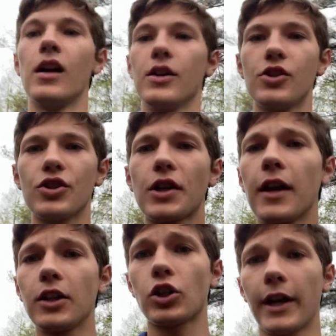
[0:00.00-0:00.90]
You just
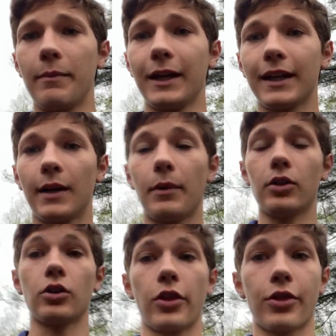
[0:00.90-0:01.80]
gotta try and make it up on
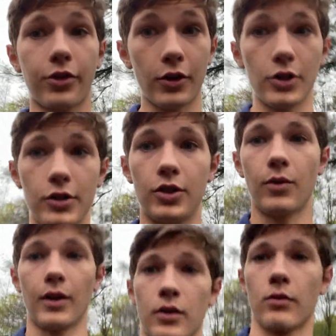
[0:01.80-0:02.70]
your third
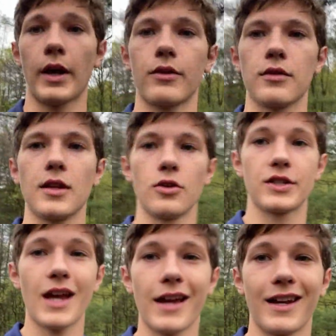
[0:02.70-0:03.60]
200 rather than your
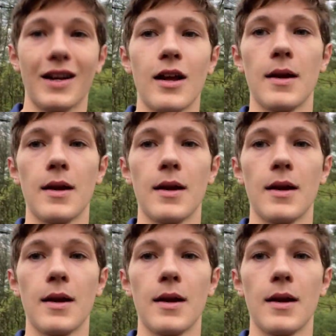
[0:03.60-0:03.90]
second,